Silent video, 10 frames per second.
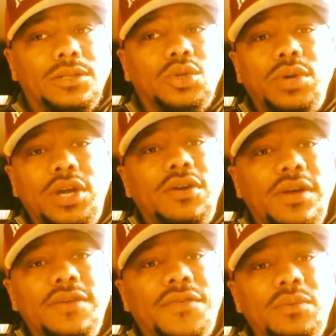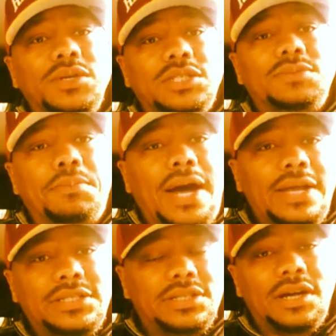to hear if it was my
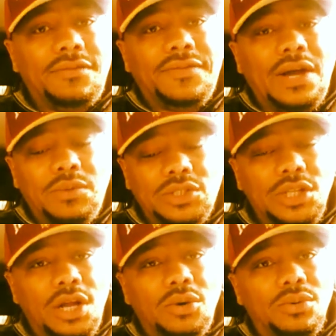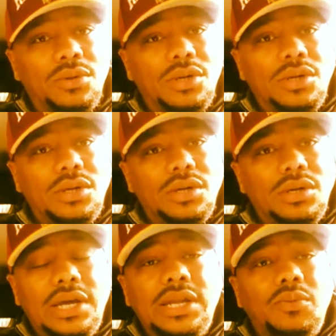stuff that was low.
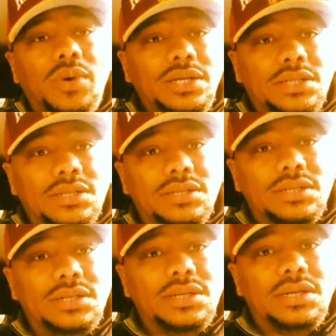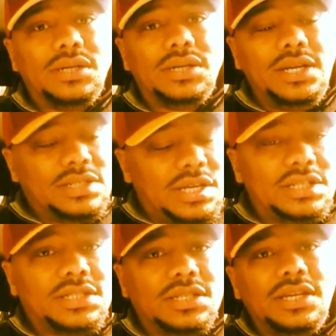And it wasn't. It's
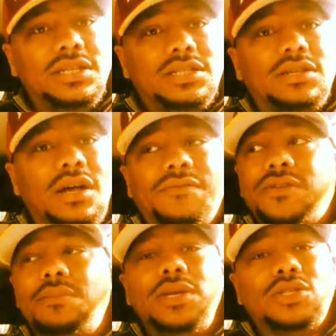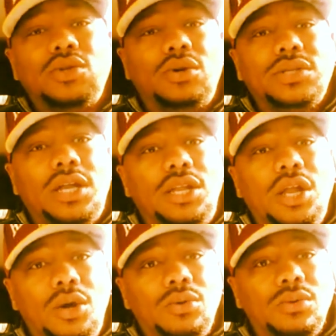his stuff. Some of his songs are
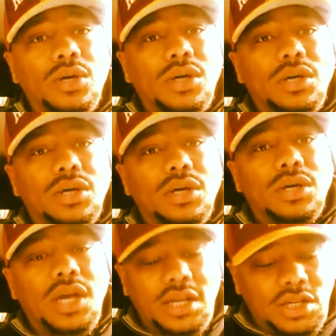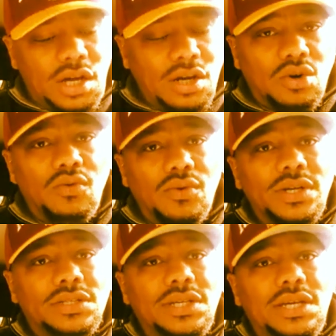low. And Young Guru
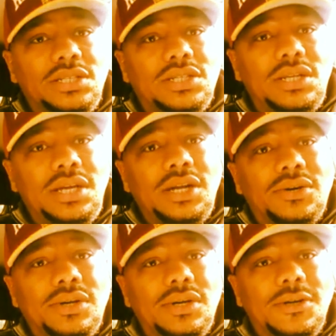is the engineer.